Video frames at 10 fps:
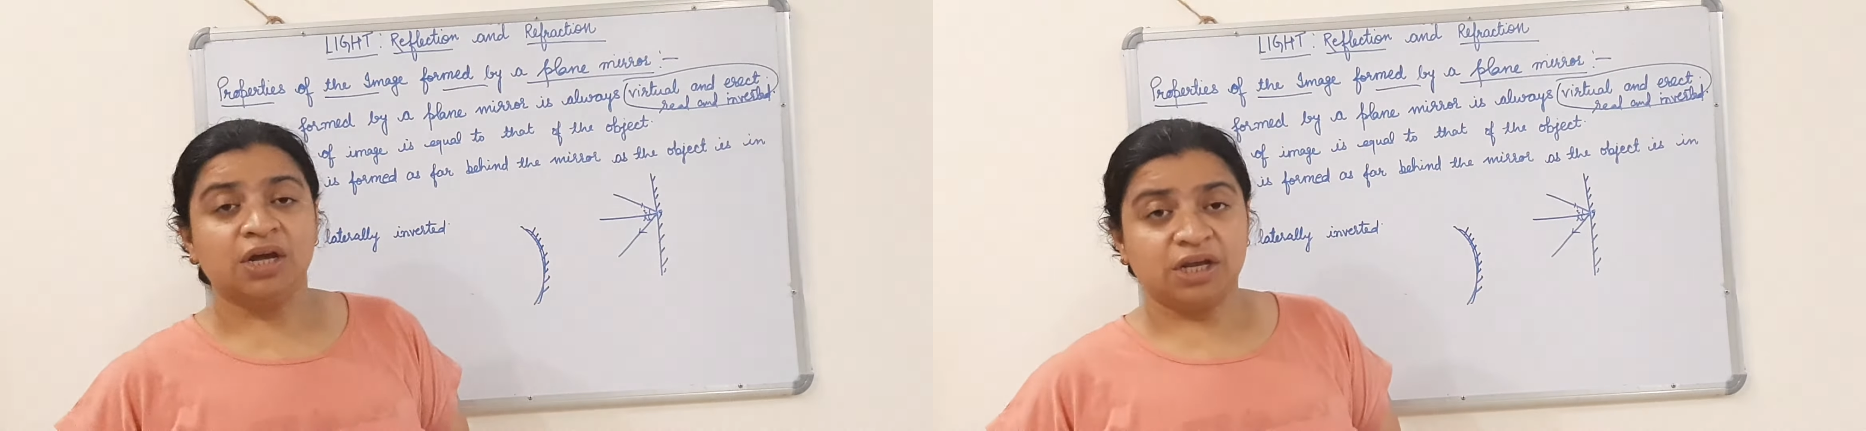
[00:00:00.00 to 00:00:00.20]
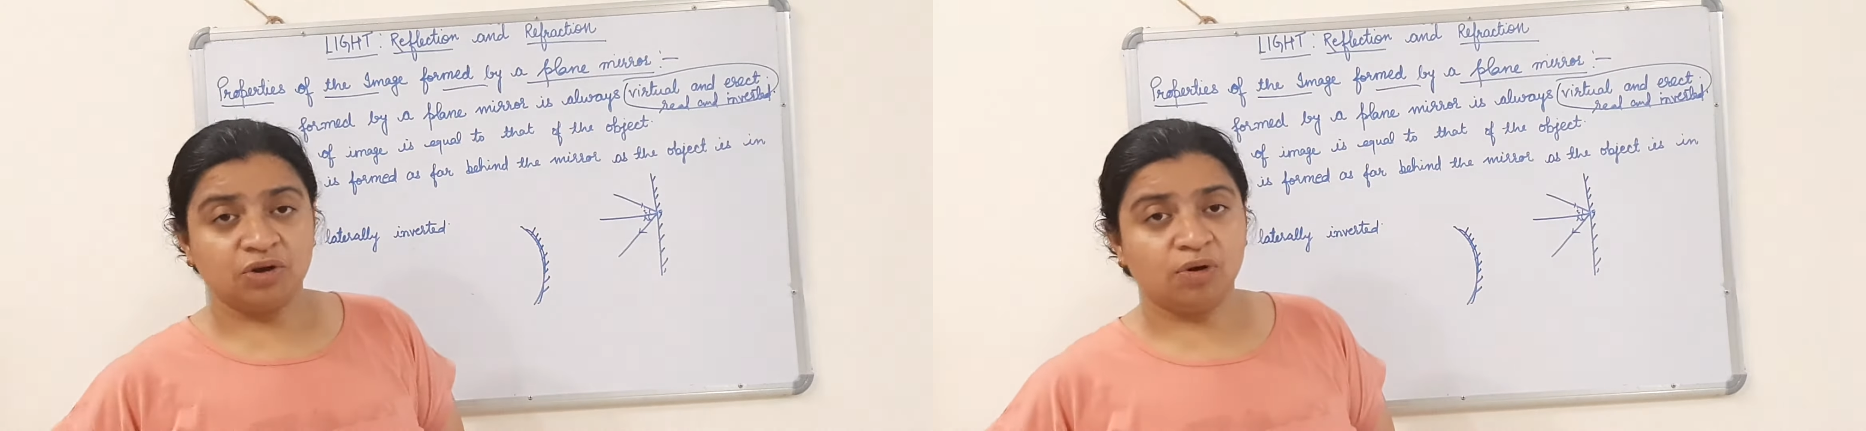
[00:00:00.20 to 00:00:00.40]

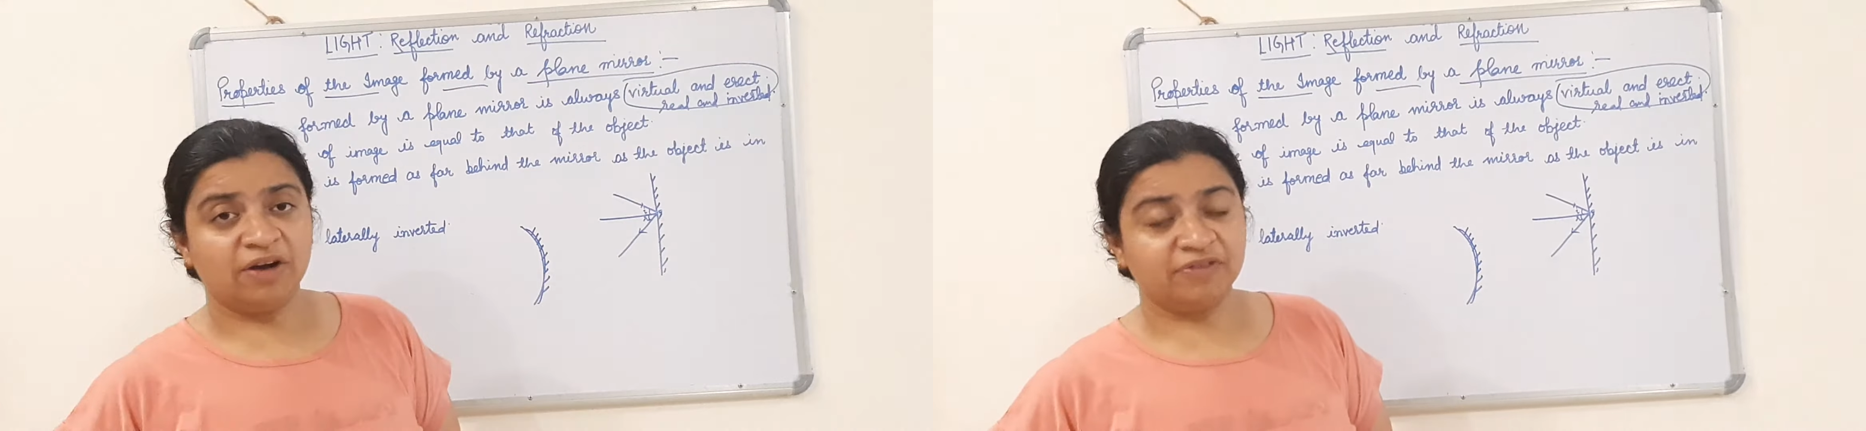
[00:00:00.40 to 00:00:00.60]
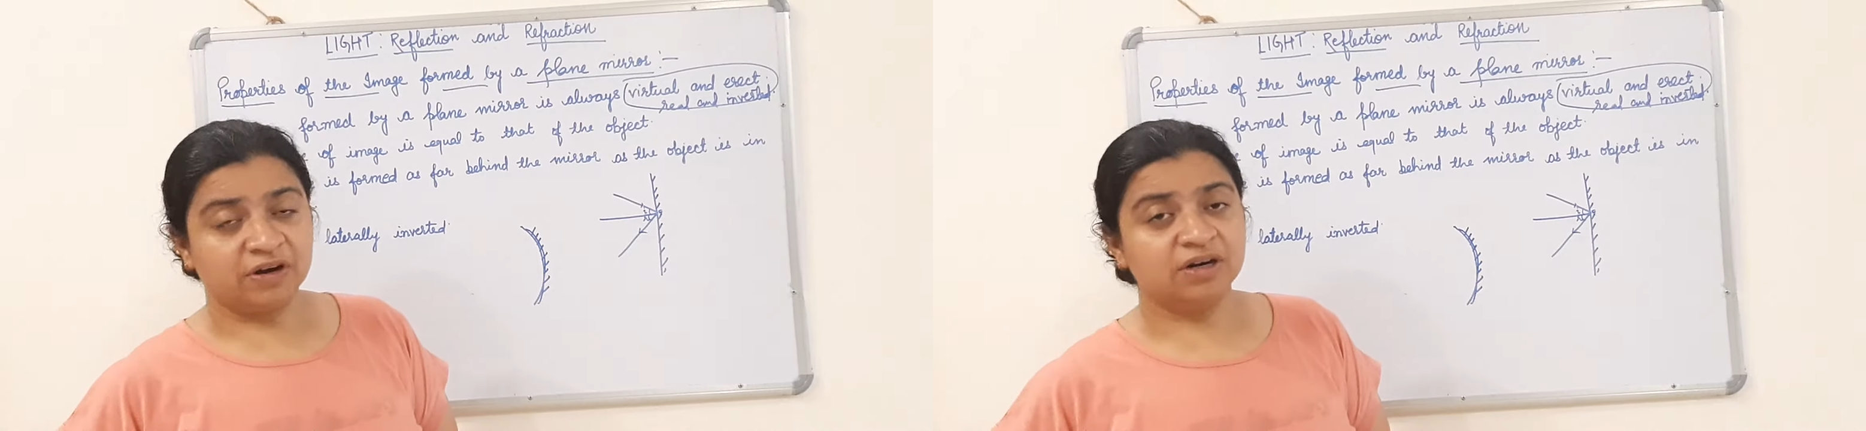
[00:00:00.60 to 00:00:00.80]
you
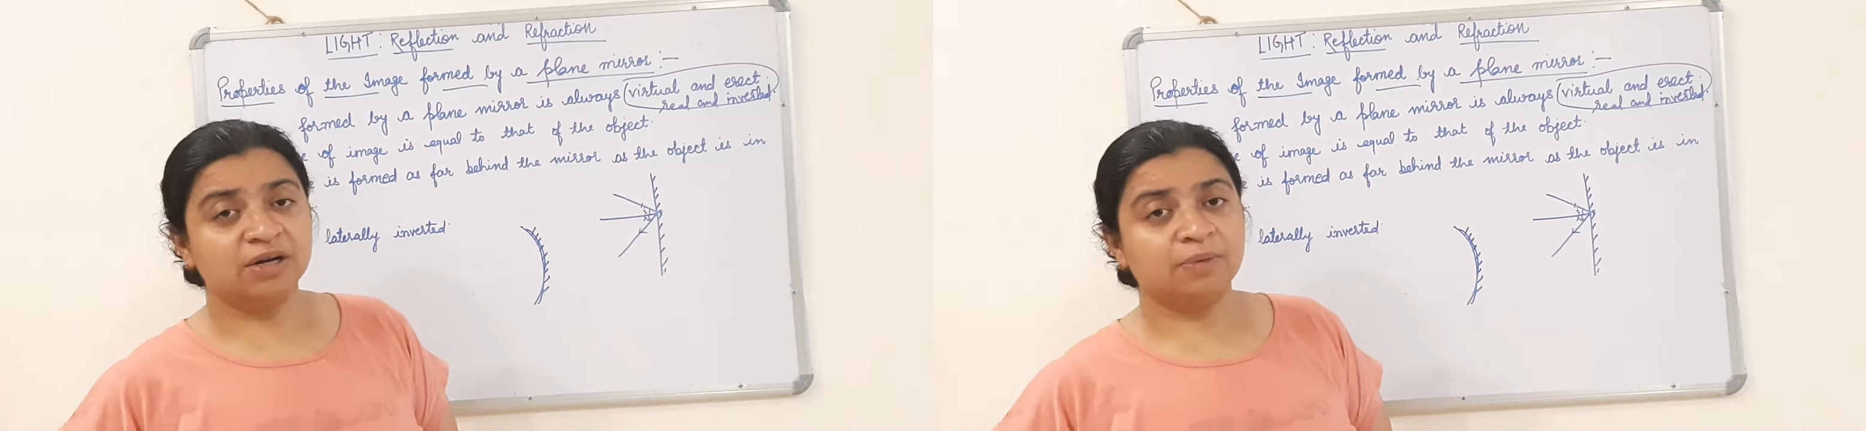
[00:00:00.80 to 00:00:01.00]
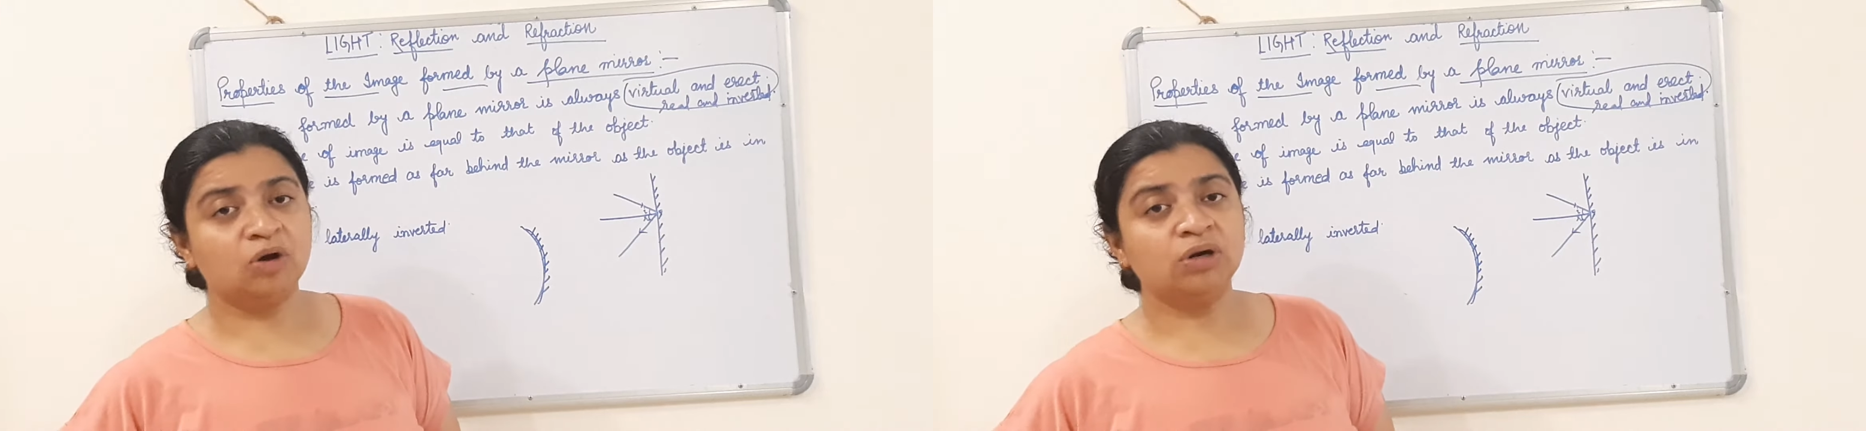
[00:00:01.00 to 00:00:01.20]
have
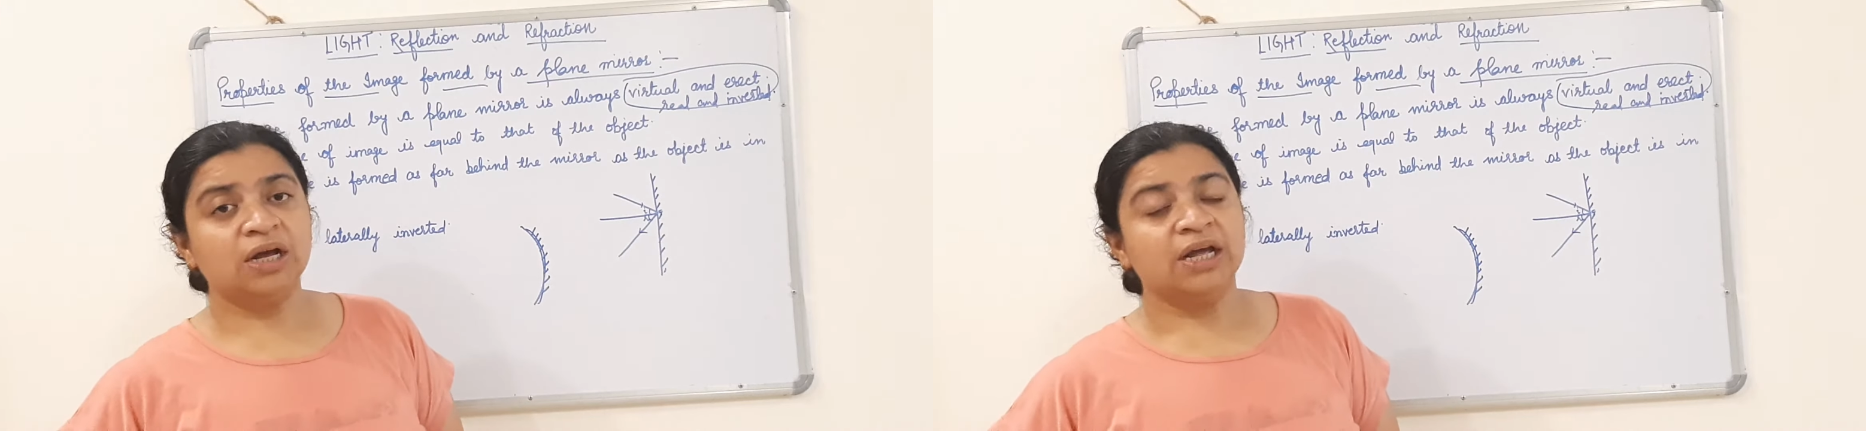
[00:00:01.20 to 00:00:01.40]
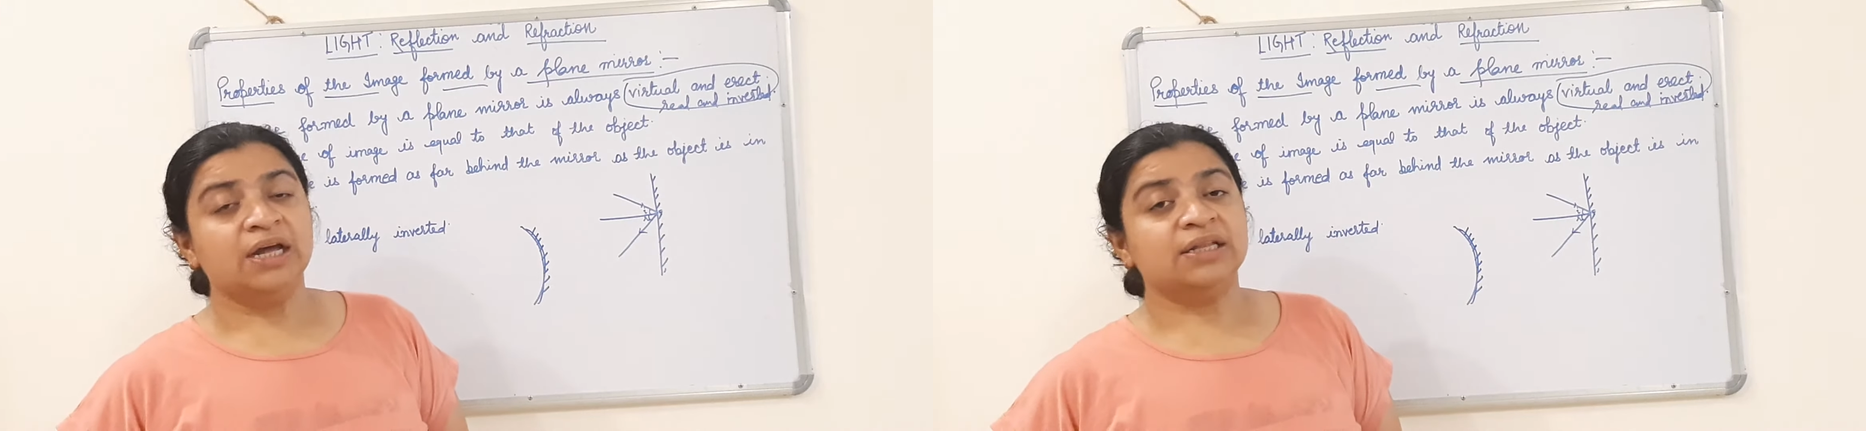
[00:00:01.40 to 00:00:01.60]
heard about.
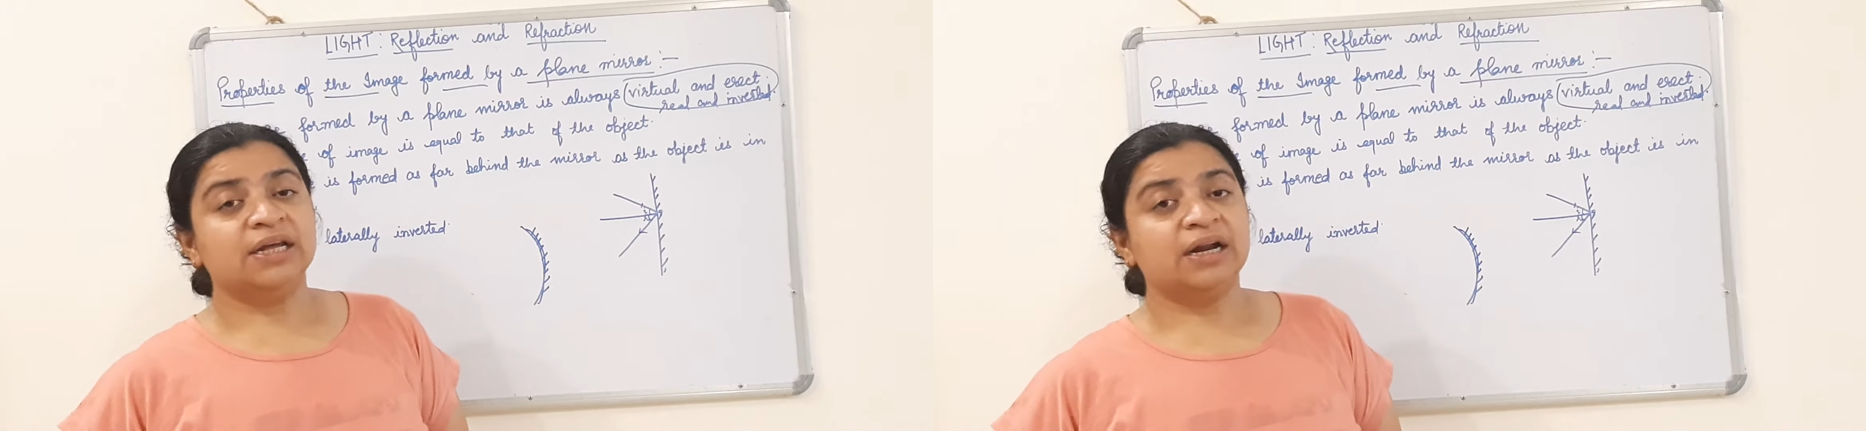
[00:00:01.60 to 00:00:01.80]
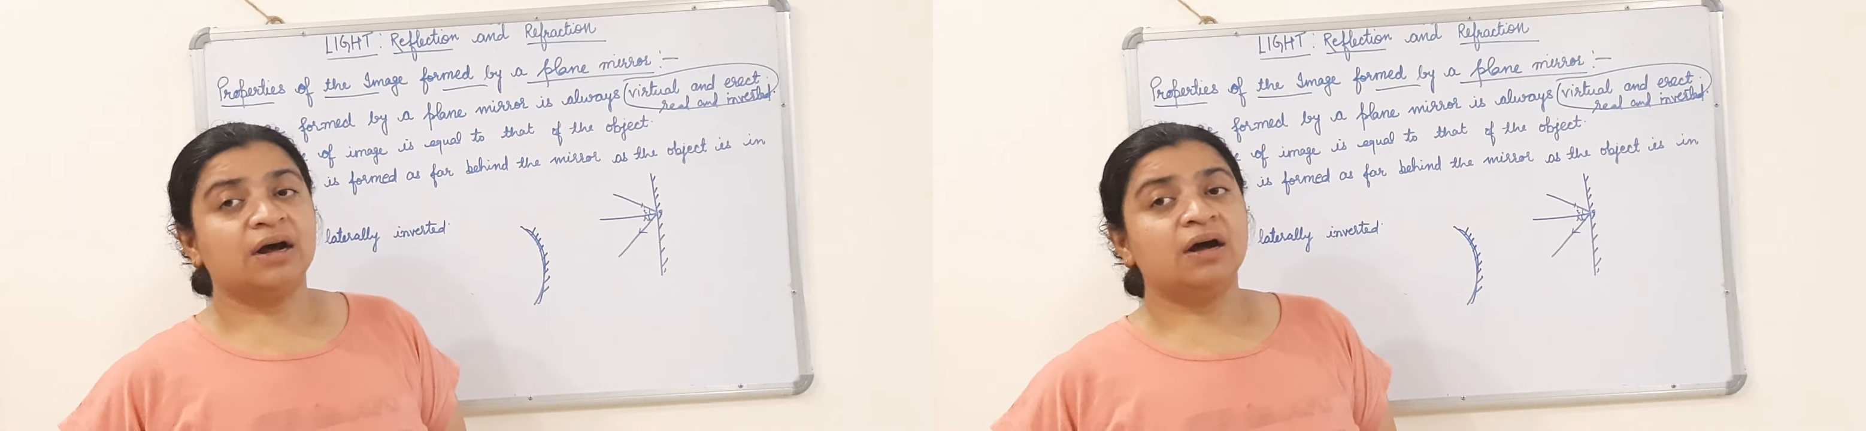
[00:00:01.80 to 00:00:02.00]

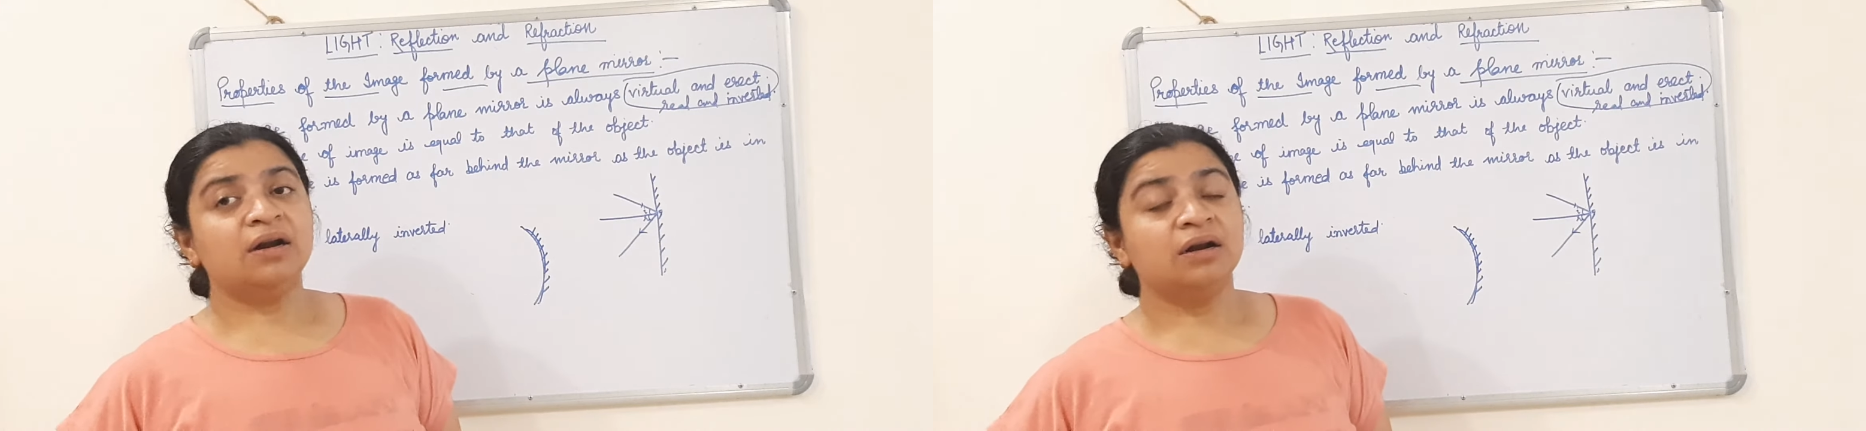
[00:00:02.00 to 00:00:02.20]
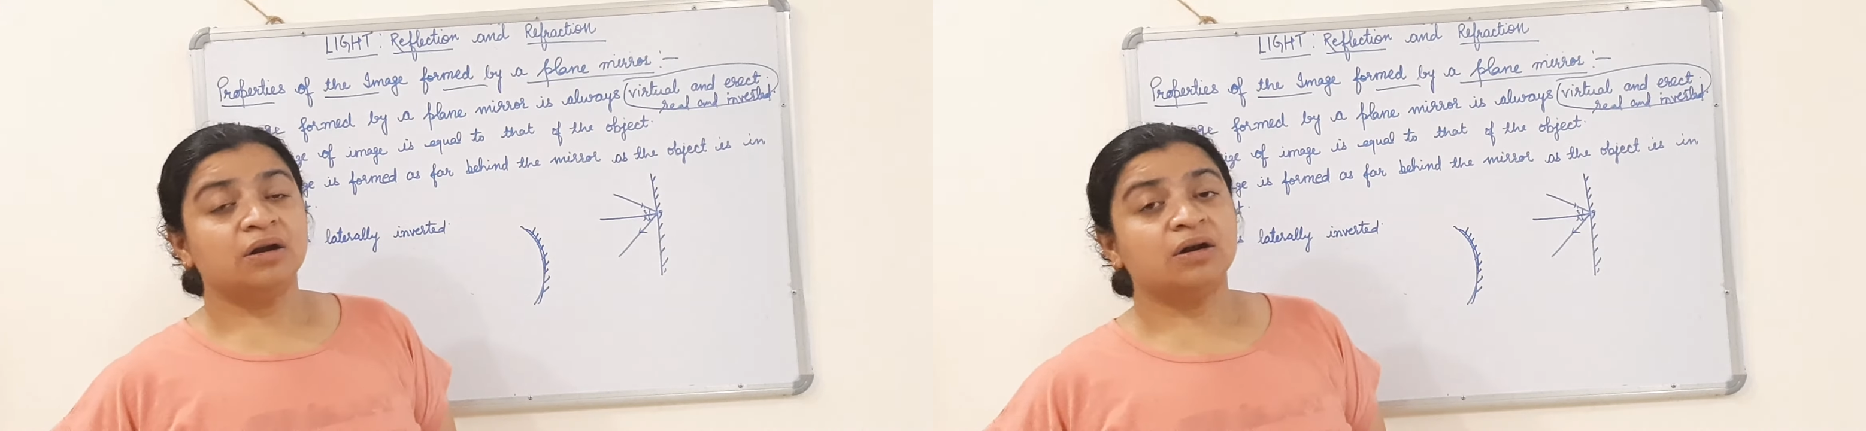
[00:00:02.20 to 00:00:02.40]
There are